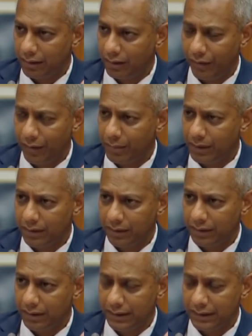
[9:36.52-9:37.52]

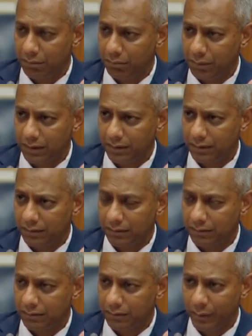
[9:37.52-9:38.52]
November, December
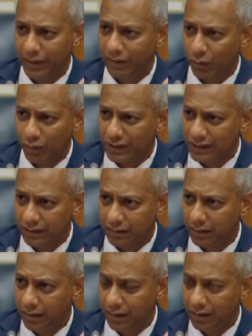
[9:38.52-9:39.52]
2014,
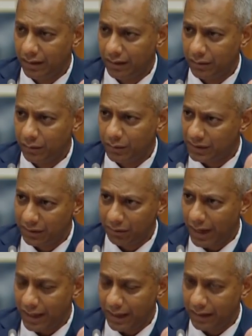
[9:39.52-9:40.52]
which
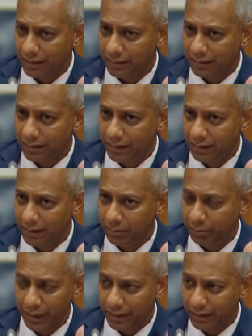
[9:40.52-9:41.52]
required the
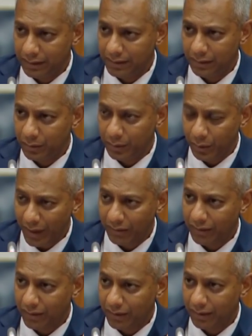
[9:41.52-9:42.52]
penalties to be
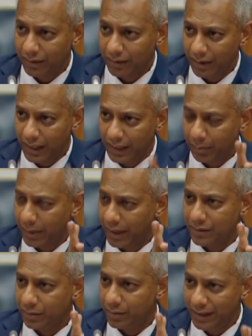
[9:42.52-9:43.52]
waived and the
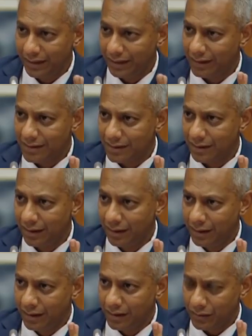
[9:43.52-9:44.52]
price to be increased.
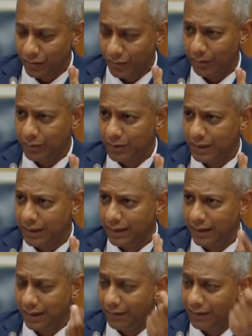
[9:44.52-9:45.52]
So for them to say
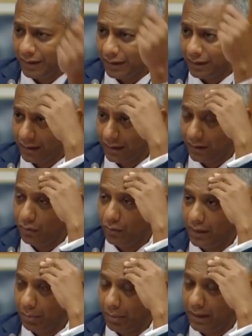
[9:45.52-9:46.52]
that they never knew
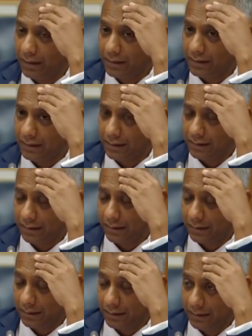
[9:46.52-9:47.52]
that the penalties
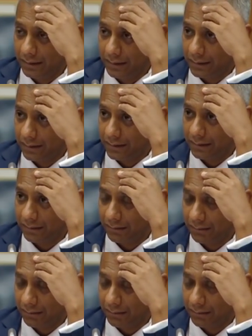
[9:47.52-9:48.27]
existed is...